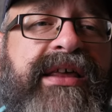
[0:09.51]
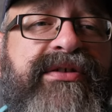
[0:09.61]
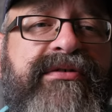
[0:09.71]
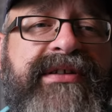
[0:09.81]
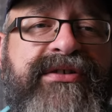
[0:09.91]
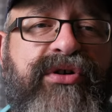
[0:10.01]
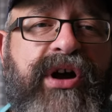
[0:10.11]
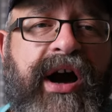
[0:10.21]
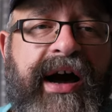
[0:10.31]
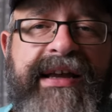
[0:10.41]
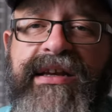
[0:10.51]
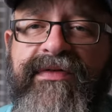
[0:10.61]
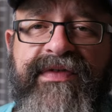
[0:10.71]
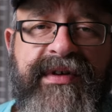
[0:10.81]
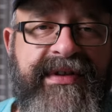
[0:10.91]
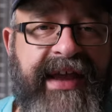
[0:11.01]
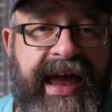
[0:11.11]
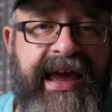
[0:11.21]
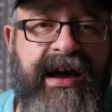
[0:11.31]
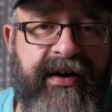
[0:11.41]
Thursdays are kind of the
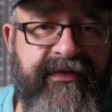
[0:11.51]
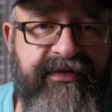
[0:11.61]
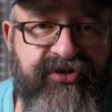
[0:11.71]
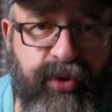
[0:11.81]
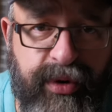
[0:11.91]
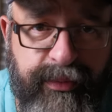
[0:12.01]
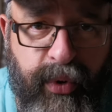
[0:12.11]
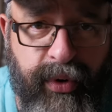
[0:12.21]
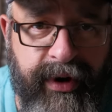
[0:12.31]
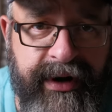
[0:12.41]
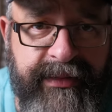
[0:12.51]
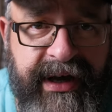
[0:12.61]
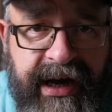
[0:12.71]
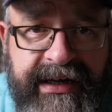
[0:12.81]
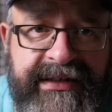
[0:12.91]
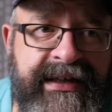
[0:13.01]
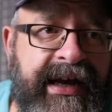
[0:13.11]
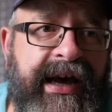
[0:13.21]
day of sort of boring because